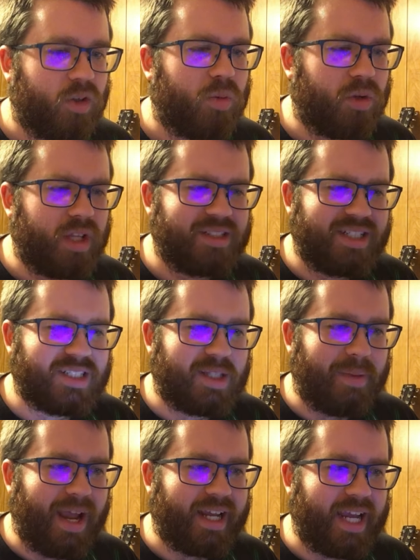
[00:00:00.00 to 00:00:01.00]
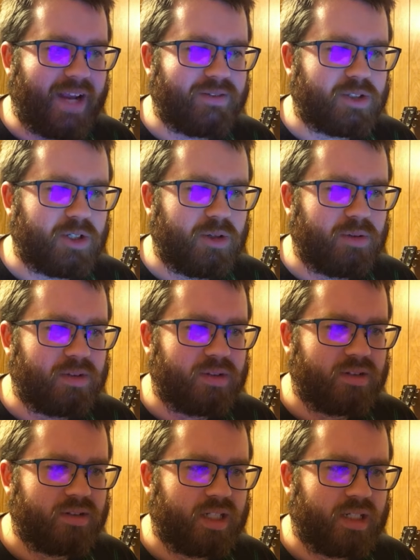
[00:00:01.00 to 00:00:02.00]
I wonder where, is this the Batcave cave too?
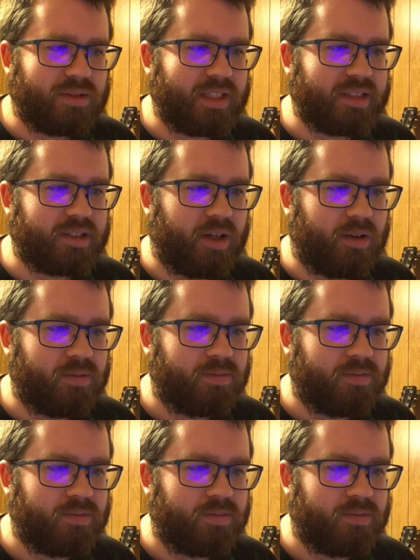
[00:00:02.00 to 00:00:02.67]
I don't think so.